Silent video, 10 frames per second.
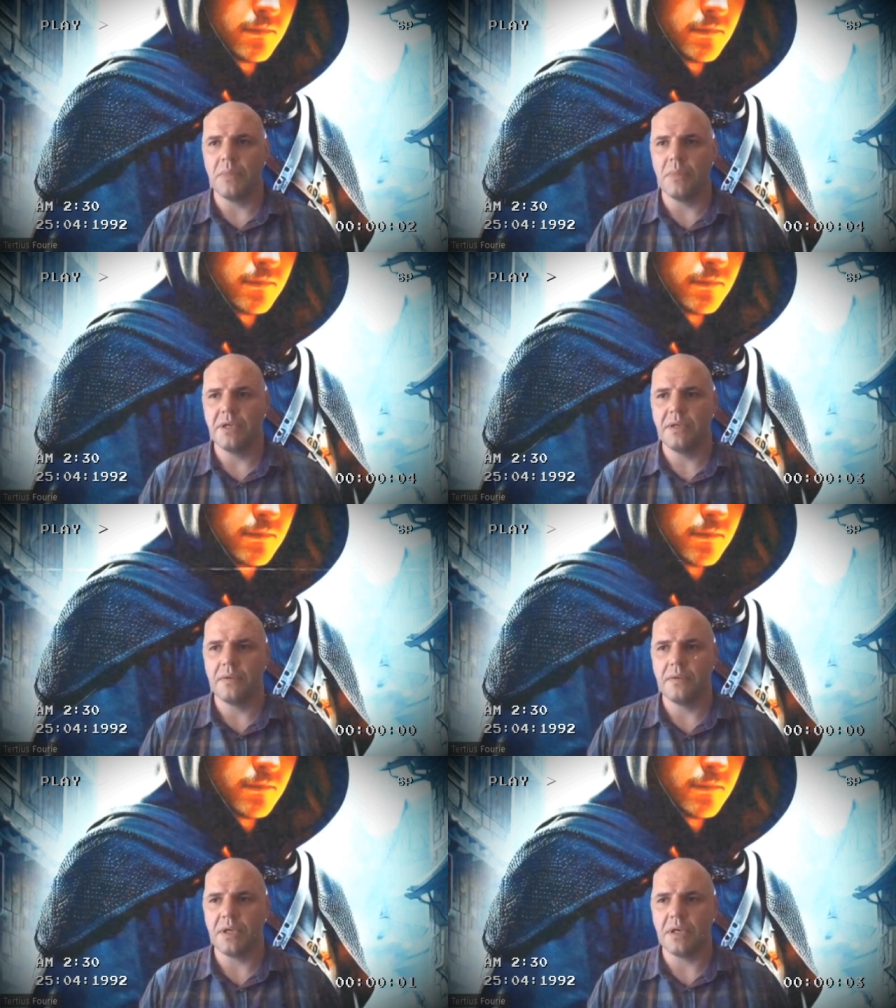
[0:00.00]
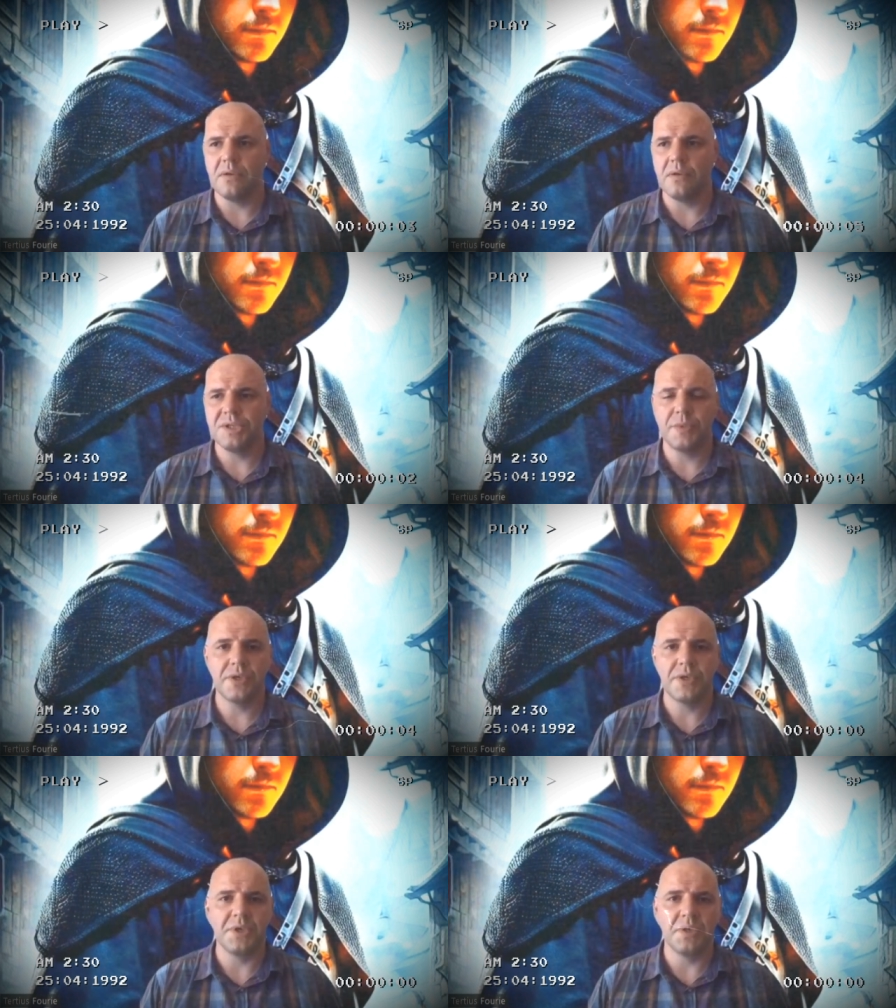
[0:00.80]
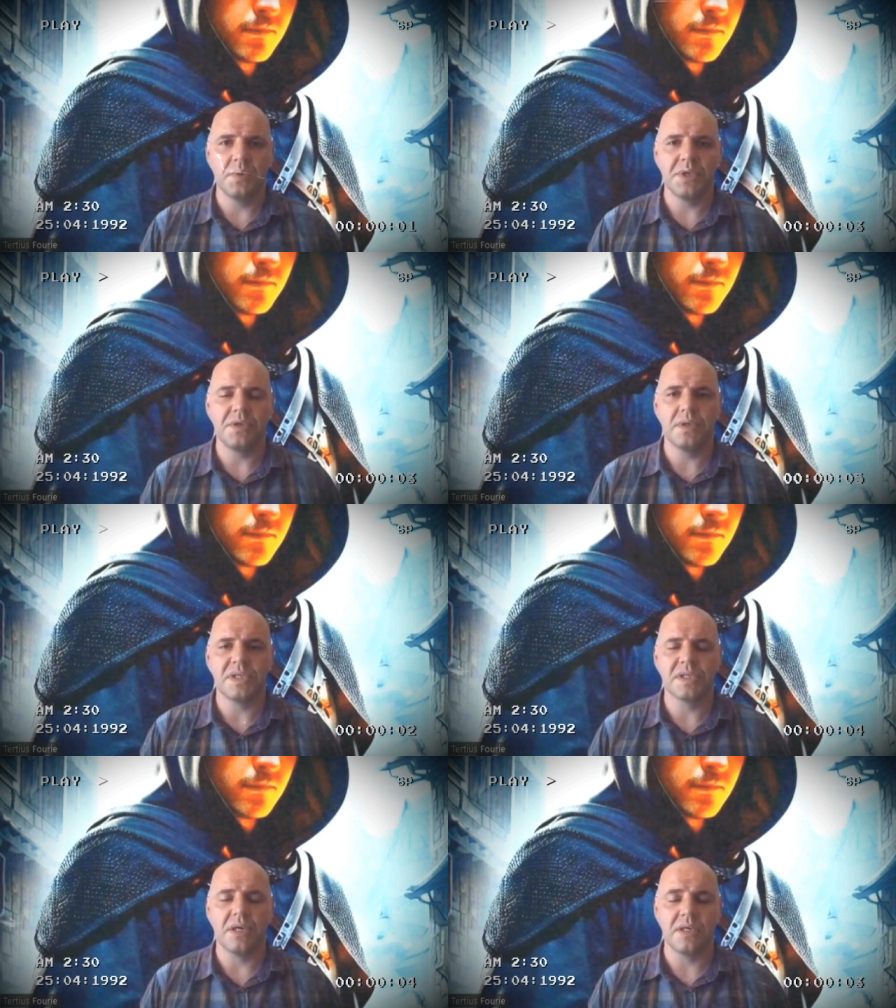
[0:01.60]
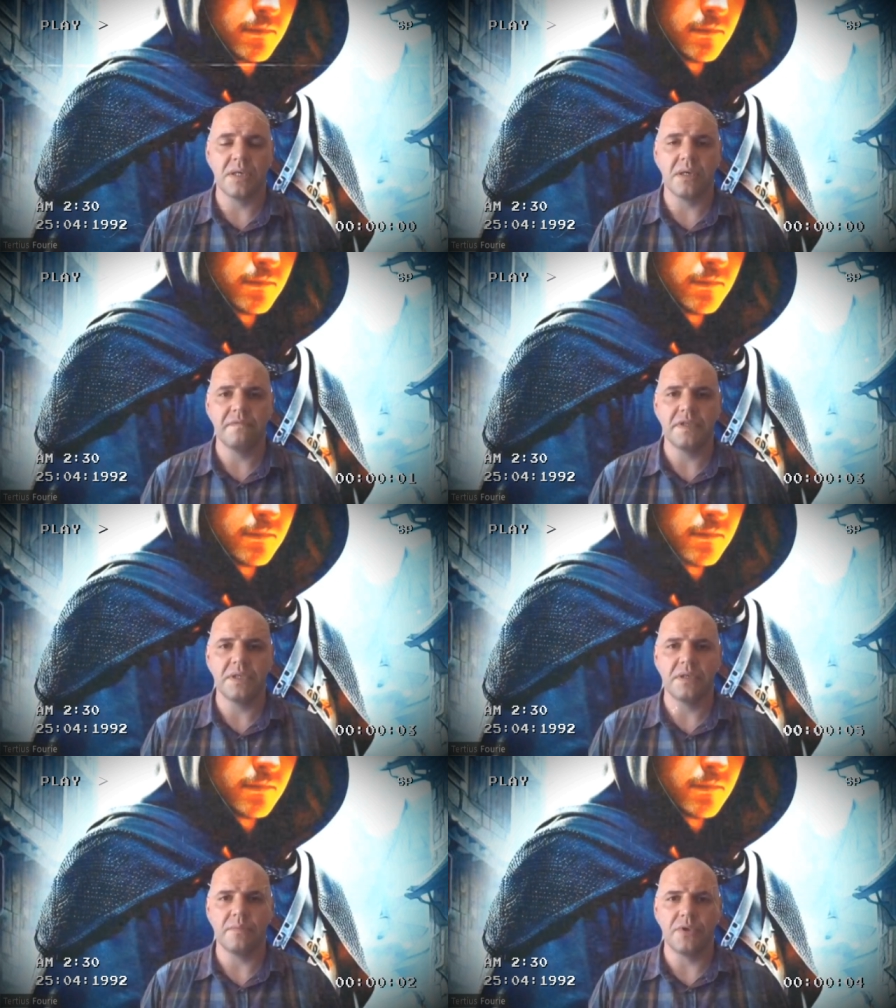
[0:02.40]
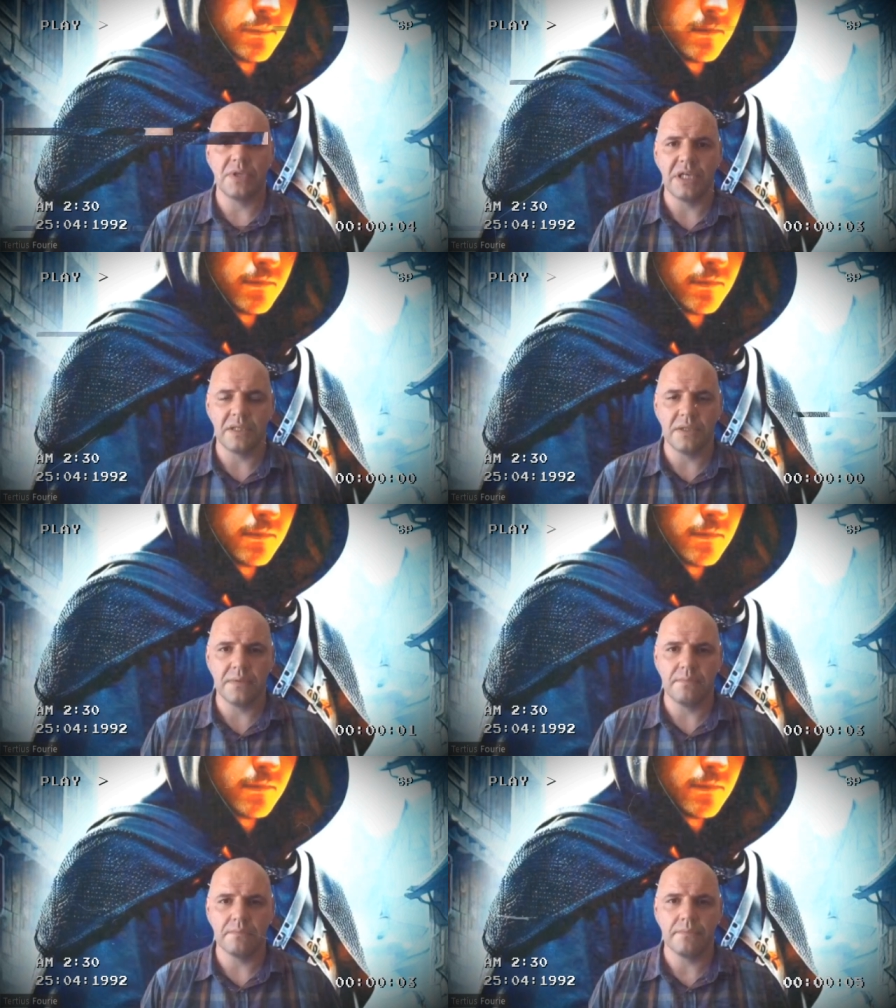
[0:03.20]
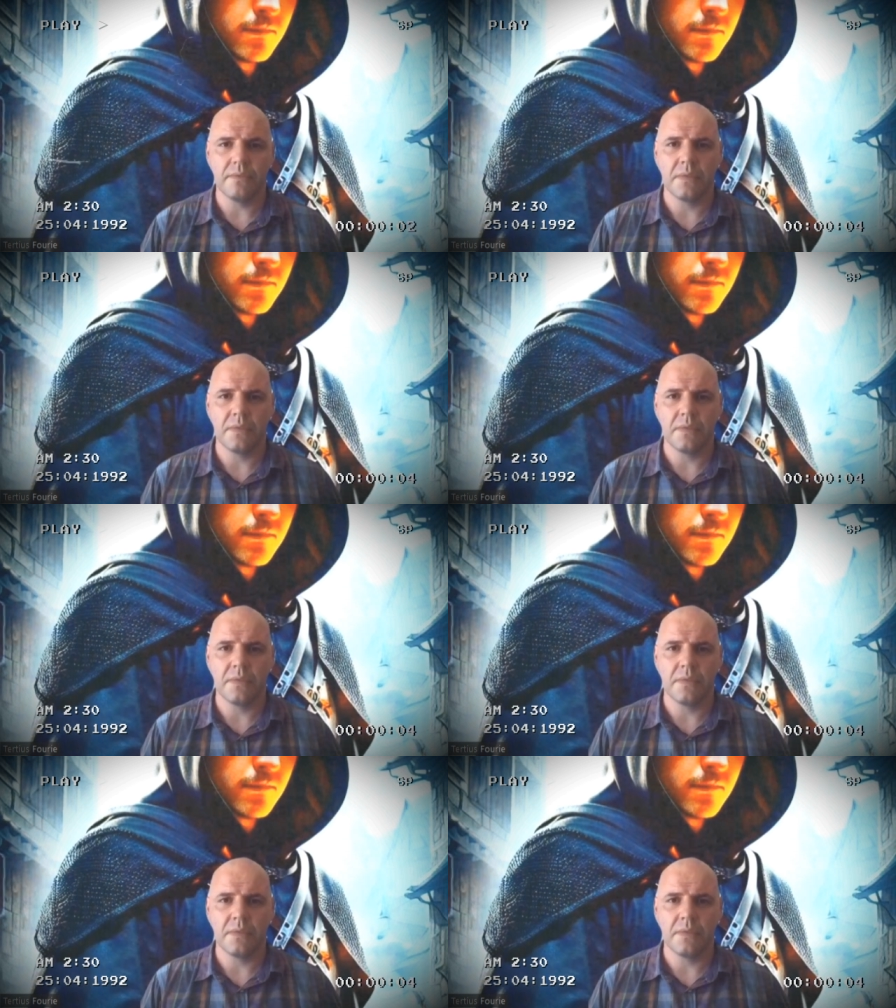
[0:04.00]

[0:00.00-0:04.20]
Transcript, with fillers: May the Holy Spirit be with you as guide, comforter, and protector.